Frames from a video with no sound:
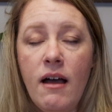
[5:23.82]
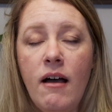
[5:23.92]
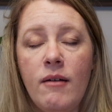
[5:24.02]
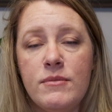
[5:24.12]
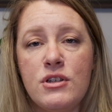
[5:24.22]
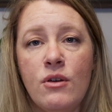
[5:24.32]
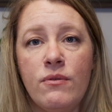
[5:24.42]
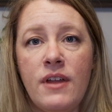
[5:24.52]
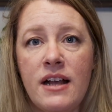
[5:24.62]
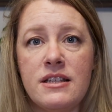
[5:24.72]
Um, so
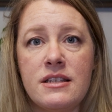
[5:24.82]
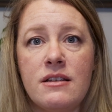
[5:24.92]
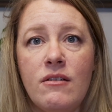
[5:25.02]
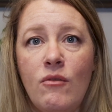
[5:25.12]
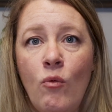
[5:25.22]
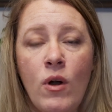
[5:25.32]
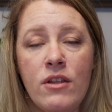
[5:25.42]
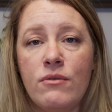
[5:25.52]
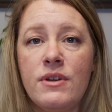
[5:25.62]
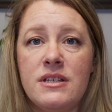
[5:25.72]
that's one
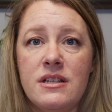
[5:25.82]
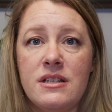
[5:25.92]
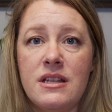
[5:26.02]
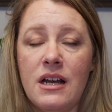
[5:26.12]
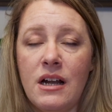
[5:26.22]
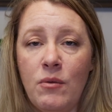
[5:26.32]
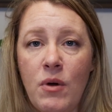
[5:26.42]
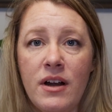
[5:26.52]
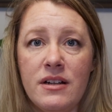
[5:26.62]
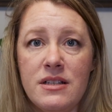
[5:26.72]
of the reasons that I
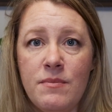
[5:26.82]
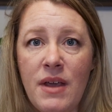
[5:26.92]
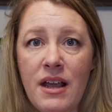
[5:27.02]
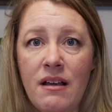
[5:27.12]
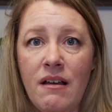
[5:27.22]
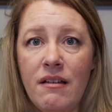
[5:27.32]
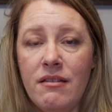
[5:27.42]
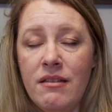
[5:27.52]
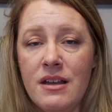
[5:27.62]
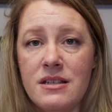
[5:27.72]
wanted to make
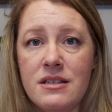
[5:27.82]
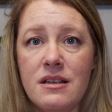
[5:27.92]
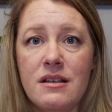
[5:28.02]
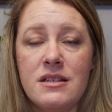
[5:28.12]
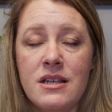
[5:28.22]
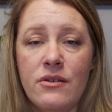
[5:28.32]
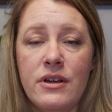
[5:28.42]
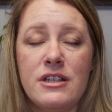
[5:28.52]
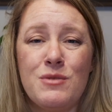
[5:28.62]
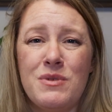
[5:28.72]
this
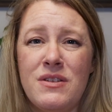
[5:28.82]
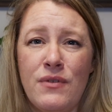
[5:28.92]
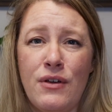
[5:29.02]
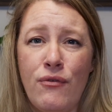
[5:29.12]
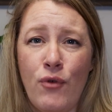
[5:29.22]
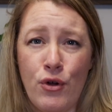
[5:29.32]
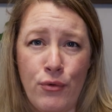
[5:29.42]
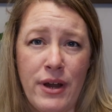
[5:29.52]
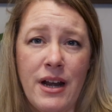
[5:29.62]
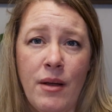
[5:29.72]
series specific for
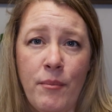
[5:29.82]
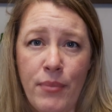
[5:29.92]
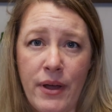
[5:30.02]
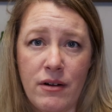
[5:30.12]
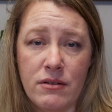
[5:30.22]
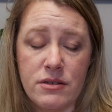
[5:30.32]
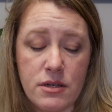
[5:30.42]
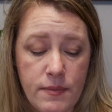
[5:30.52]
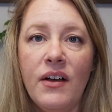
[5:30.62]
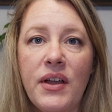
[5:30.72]
creating
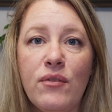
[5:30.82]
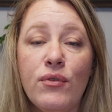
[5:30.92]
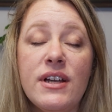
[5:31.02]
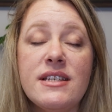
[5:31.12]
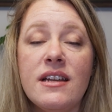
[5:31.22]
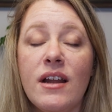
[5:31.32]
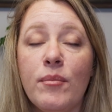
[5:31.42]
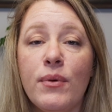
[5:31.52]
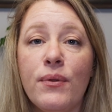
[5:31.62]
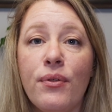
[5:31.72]
planners. Okay, reason
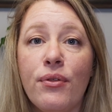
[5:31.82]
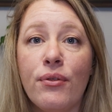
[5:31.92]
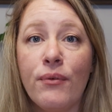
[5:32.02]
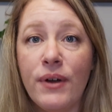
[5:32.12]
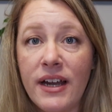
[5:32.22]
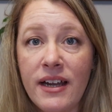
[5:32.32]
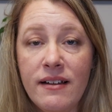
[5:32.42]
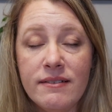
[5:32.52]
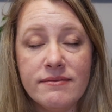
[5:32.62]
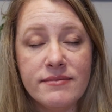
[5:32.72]
number
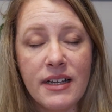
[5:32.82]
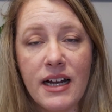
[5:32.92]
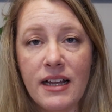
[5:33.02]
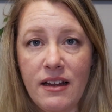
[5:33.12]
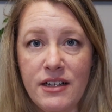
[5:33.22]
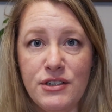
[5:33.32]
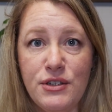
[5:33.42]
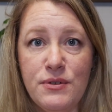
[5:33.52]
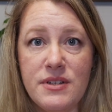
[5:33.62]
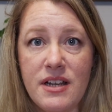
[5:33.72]
three that I like
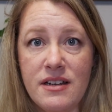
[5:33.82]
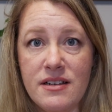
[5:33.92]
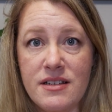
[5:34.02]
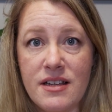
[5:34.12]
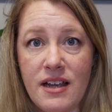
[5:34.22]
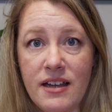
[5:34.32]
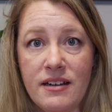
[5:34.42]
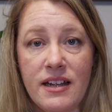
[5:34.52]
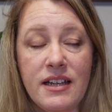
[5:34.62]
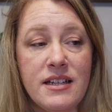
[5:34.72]
to use
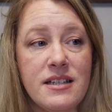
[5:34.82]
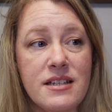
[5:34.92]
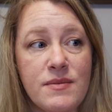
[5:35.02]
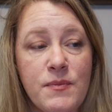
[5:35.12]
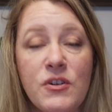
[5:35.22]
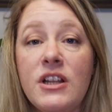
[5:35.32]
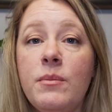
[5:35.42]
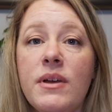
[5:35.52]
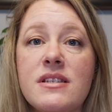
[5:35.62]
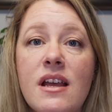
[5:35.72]
InDesign is really
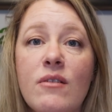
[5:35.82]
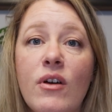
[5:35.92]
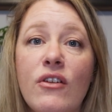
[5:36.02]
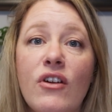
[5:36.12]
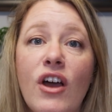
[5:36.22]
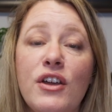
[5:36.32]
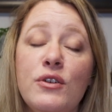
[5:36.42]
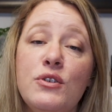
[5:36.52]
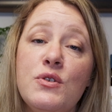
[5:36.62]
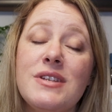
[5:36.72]
based on whether or not
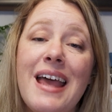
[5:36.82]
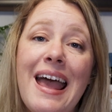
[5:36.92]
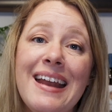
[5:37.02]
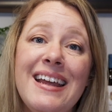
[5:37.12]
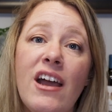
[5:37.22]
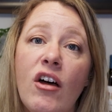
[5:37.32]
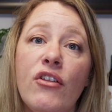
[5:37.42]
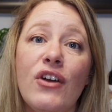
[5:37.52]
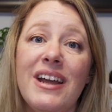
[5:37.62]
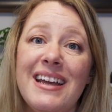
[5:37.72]
you use any
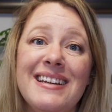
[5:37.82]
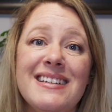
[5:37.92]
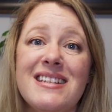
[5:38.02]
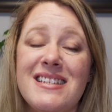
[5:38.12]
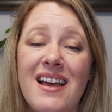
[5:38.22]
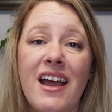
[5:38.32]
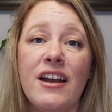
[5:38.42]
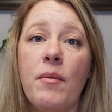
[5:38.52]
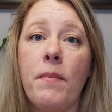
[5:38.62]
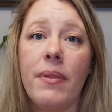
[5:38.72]
other
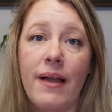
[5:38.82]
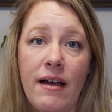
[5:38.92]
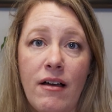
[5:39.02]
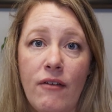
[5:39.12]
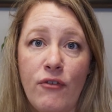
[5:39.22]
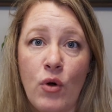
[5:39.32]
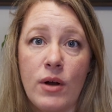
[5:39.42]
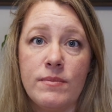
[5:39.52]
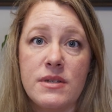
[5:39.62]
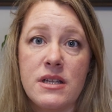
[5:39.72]
InDesign
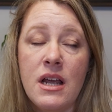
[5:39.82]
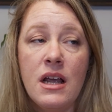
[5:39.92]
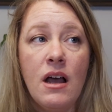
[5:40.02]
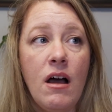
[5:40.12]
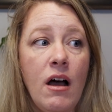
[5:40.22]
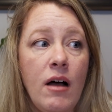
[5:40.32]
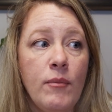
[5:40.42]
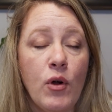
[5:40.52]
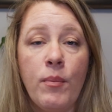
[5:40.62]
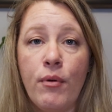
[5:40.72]
platforms
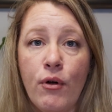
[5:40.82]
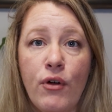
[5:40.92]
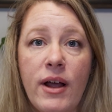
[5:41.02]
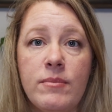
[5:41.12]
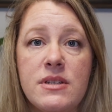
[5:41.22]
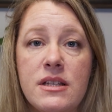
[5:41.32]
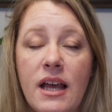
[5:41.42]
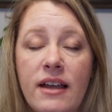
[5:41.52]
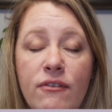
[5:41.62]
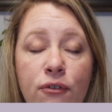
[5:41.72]
um, or programs.
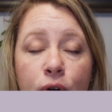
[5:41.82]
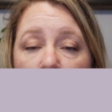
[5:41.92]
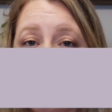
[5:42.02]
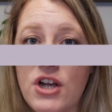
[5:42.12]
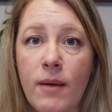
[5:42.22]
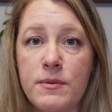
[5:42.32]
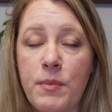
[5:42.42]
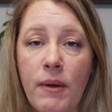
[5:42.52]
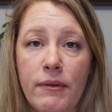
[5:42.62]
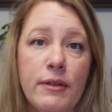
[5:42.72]
Like Photoshop's
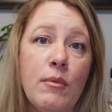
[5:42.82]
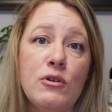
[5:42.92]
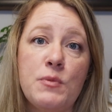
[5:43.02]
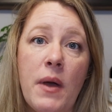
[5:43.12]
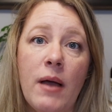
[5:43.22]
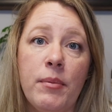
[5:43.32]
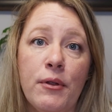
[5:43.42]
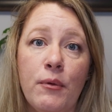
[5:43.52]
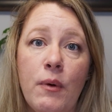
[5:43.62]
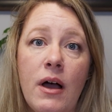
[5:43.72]
probably the most
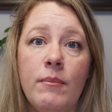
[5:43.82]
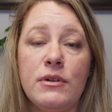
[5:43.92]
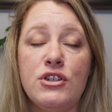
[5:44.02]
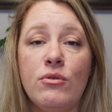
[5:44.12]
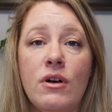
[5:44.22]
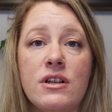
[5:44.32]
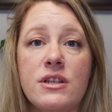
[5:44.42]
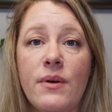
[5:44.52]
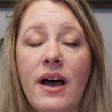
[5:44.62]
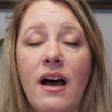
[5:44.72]
popular one, but you
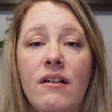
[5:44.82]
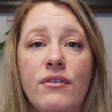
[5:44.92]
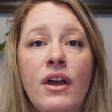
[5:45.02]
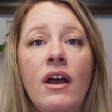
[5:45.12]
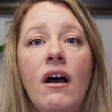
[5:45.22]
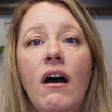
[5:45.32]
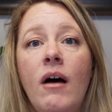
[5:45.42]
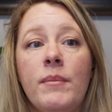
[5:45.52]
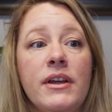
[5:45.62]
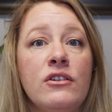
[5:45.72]
also have
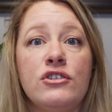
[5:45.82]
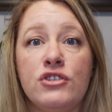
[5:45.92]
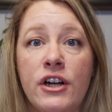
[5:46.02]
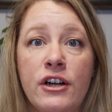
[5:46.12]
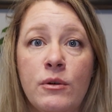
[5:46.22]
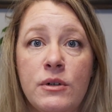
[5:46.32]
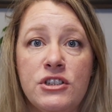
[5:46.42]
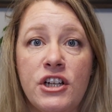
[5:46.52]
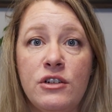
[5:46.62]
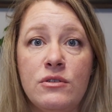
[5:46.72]
um, Illustrator,
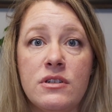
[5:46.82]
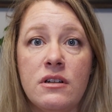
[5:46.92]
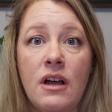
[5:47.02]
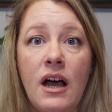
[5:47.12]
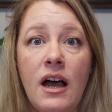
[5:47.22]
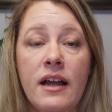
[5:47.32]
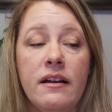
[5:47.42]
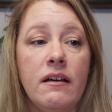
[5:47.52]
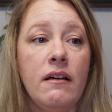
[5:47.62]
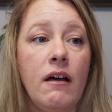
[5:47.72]
which I use a lot,
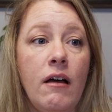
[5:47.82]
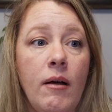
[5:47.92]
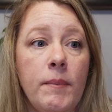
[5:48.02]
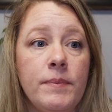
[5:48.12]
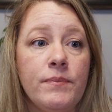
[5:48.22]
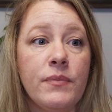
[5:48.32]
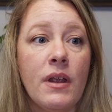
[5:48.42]
um,